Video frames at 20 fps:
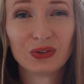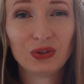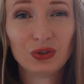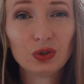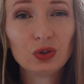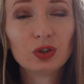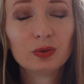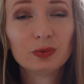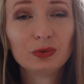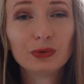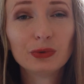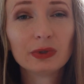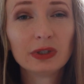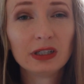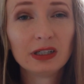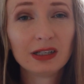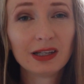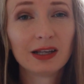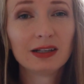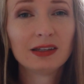on YouTube
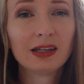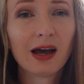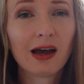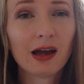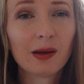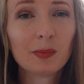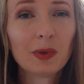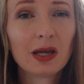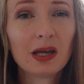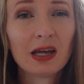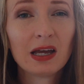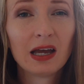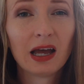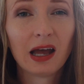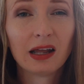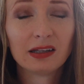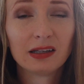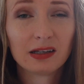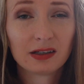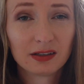during that time,
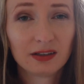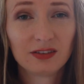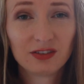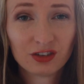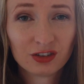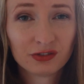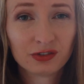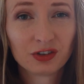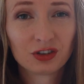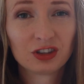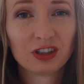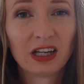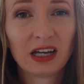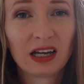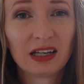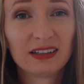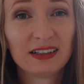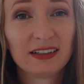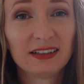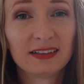and the reason for
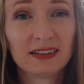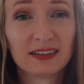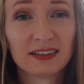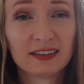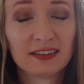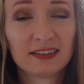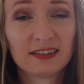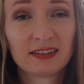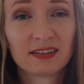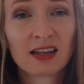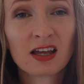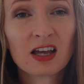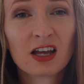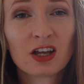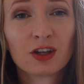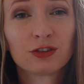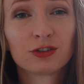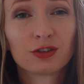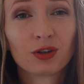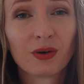that is
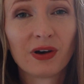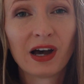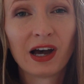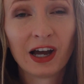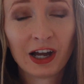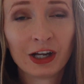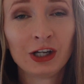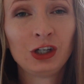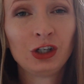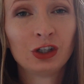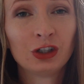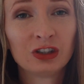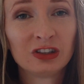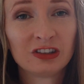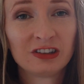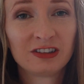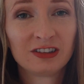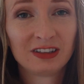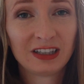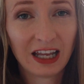so I
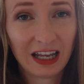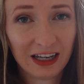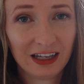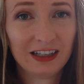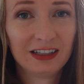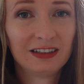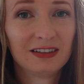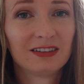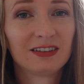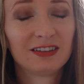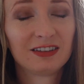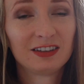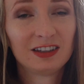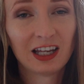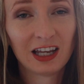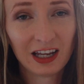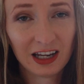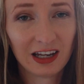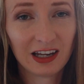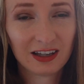could stay
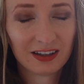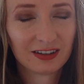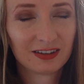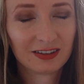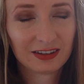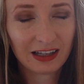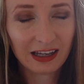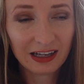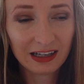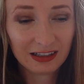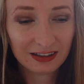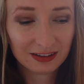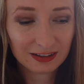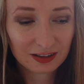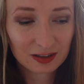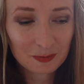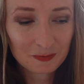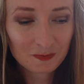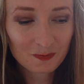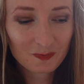sane,
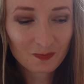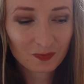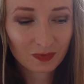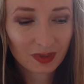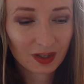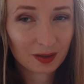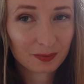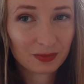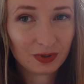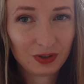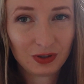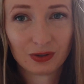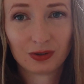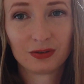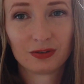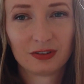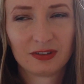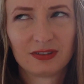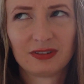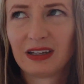
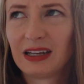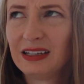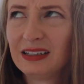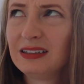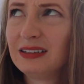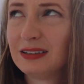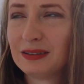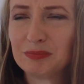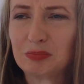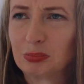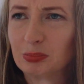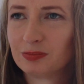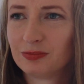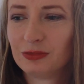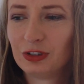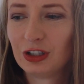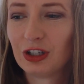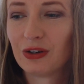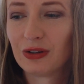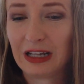because sane,
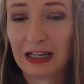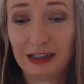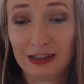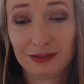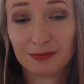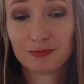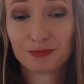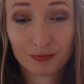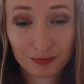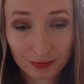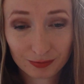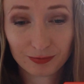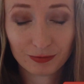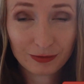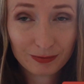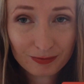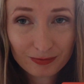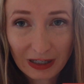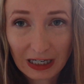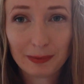you know, like,
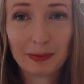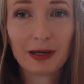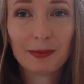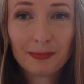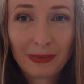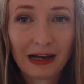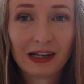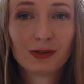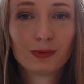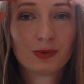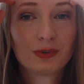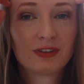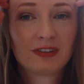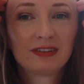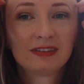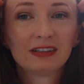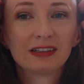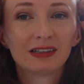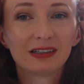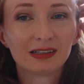but my mind would
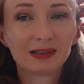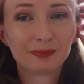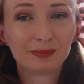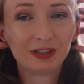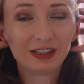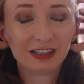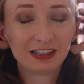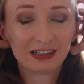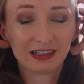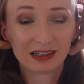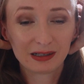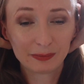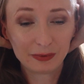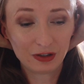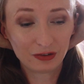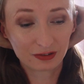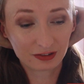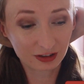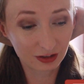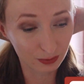still be there
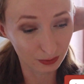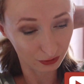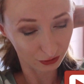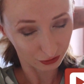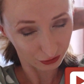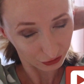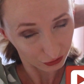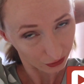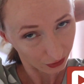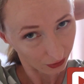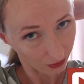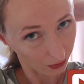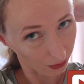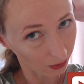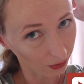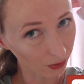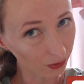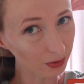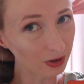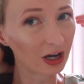because it was
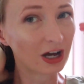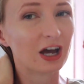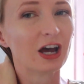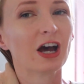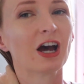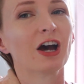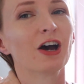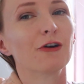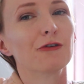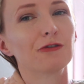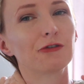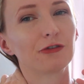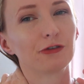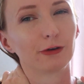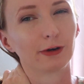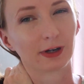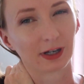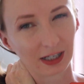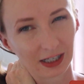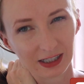so
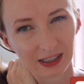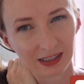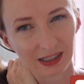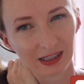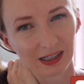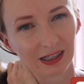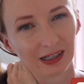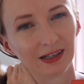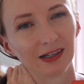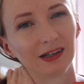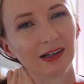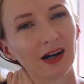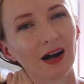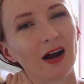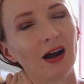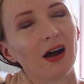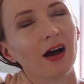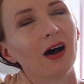freaking